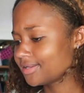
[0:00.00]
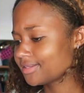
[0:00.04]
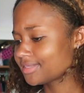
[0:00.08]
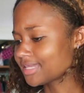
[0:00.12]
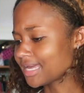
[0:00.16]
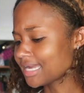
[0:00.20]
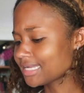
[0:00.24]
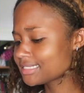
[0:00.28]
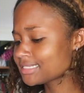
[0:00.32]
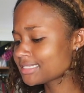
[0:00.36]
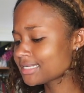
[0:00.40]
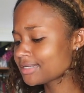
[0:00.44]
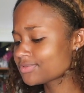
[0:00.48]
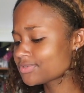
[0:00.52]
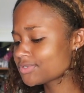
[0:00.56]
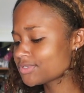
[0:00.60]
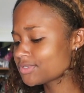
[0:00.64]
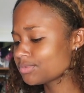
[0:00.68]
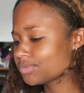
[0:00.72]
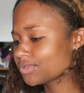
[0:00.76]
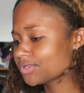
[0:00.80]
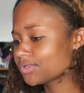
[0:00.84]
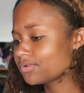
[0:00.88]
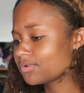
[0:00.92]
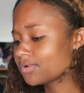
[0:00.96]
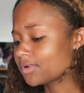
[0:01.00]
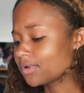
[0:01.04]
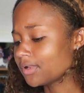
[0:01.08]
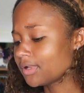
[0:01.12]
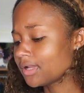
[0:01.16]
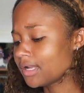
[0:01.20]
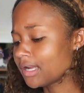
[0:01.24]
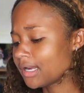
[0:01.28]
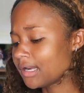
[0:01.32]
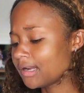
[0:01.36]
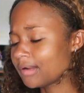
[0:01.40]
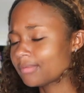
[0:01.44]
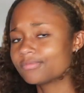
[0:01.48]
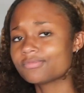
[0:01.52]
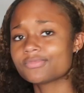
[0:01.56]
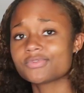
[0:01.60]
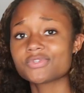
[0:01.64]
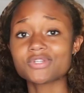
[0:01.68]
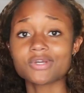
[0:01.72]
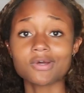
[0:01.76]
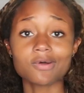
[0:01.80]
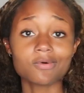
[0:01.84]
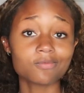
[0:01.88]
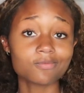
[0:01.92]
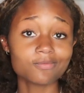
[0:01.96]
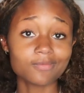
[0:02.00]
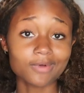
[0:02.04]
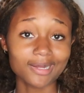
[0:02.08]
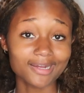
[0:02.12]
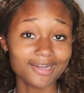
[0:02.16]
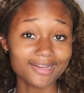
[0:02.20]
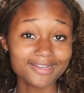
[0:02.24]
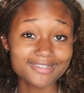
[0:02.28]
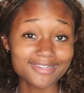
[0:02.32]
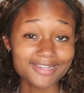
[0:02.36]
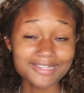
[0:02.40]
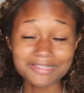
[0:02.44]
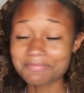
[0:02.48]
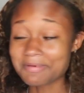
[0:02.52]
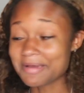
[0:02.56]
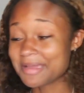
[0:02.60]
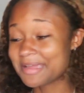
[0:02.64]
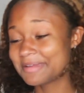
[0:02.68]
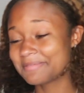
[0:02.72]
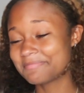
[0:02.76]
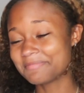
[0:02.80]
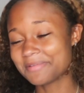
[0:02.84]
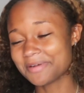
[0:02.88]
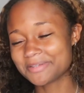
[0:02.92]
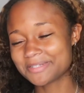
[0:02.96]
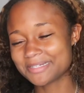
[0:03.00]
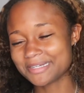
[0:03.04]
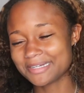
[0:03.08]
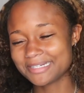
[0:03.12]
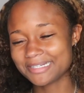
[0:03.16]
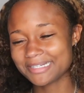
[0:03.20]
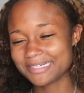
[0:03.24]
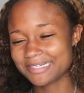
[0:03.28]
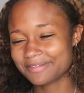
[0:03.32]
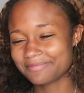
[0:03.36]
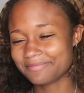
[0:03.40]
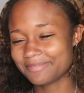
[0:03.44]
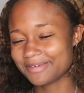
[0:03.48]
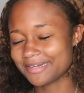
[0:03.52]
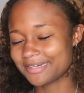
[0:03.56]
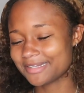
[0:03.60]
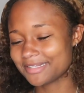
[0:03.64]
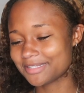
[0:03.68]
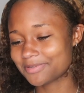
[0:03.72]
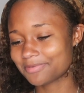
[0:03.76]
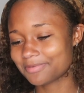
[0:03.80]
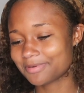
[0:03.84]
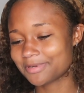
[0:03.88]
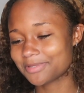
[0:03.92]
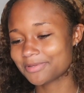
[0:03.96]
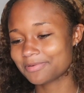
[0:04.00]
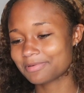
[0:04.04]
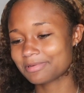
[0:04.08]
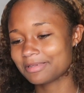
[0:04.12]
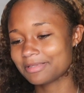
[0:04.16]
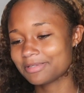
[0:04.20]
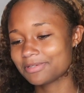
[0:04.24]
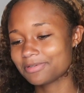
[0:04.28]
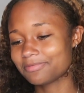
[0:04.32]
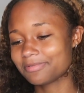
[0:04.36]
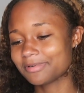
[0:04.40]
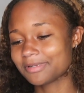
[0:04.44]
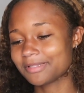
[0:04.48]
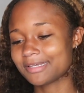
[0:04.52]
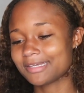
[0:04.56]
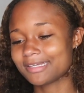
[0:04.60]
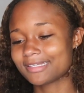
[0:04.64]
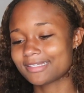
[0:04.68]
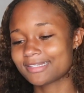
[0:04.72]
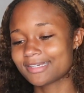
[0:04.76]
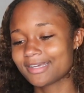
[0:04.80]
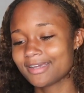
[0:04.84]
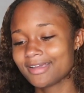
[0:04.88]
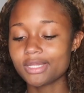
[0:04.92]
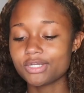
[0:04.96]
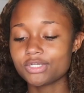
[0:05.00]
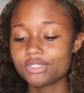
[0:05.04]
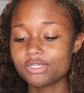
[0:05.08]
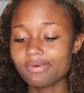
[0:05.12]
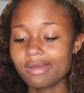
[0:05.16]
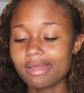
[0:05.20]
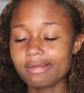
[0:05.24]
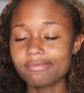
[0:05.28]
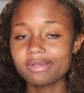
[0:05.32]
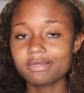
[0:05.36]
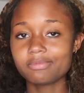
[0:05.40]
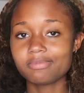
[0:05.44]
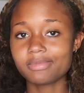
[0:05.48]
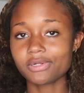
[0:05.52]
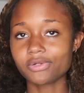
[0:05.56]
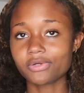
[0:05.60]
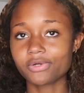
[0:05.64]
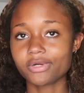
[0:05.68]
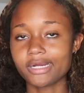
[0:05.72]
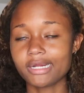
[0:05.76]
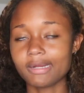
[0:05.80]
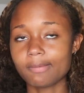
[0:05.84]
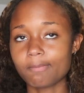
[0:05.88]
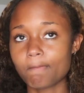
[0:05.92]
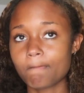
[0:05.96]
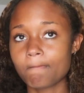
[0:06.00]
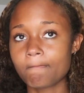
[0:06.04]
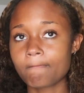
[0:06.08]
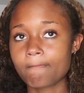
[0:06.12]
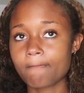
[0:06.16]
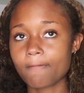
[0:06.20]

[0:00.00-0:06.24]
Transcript: That sounds super cool. So I guess that's my most anticipated 2022 release. And do I read middle grade?